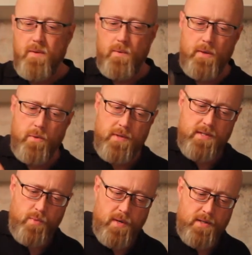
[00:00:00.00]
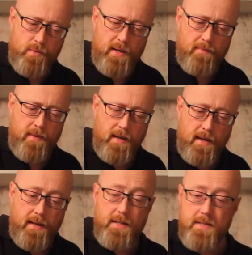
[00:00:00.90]
Quite good, this one as well.
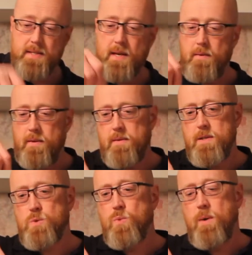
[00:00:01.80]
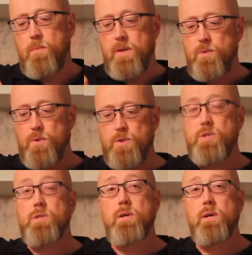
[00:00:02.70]
I didn't say this one when it
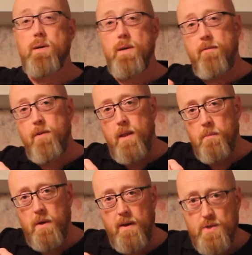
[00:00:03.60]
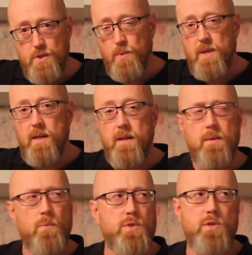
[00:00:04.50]
was available here in Sweden.
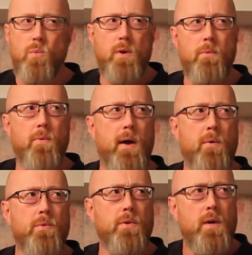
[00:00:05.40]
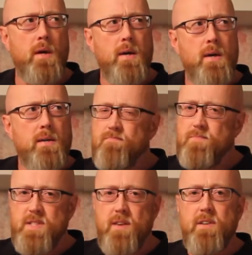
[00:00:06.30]
It was only around
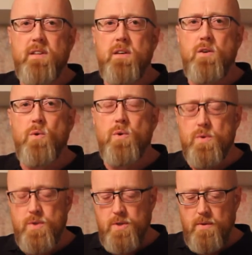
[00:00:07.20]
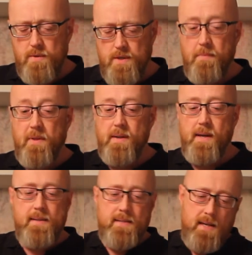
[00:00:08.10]
70 euros or something like
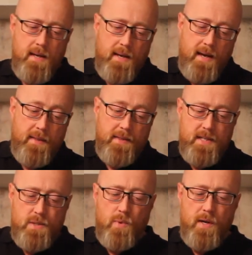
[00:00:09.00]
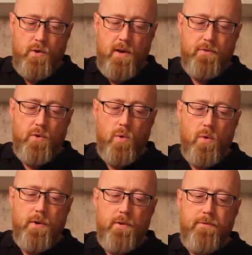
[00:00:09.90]
that. And this one you have to
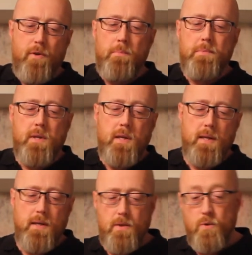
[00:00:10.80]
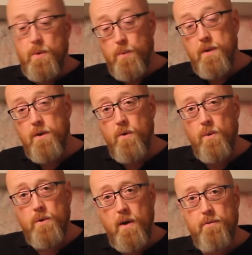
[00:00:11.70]
order from the
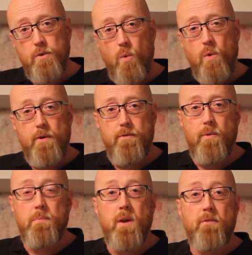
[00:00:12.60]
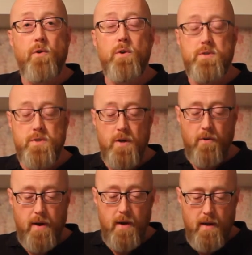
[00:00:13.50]
21-year-old. You have to order from the Laphroaig
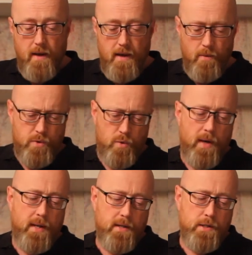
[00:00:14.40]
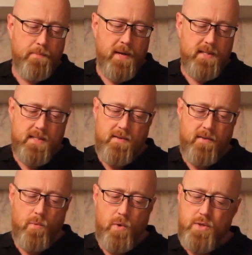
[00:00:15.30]
distillery. It was quite expensive.
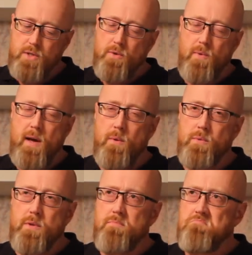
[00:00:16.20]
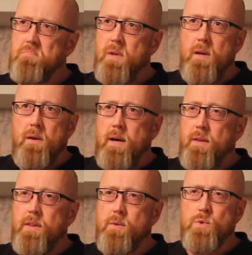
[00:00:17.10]
It was around, I
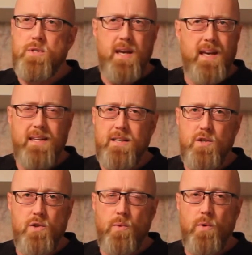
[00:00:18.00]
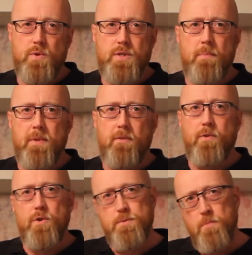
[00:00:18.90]
think it was 80 euros something
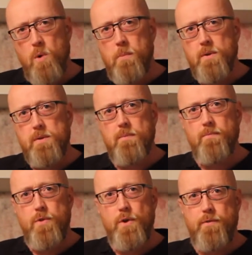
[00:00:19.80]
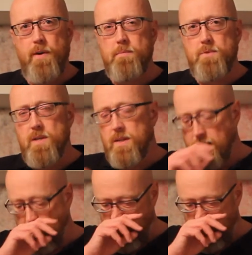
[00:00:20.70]
for a small bottle, 35 centiliters.